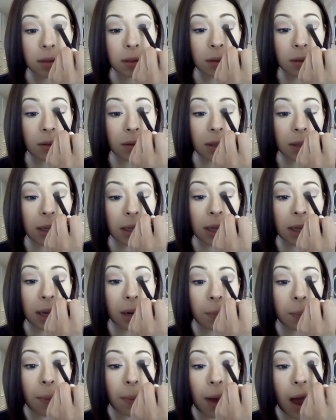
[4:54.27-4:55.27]
literally, like
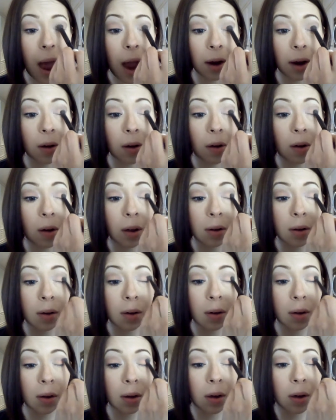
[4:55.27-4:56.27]
pack on
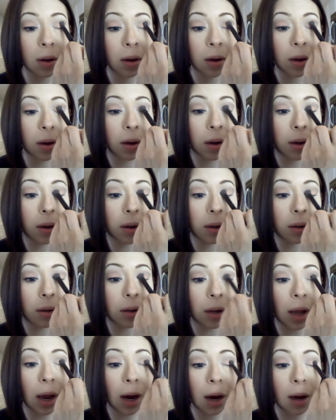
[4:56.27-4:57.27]

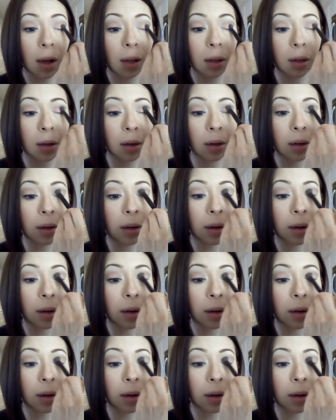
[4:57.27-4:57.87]
that color.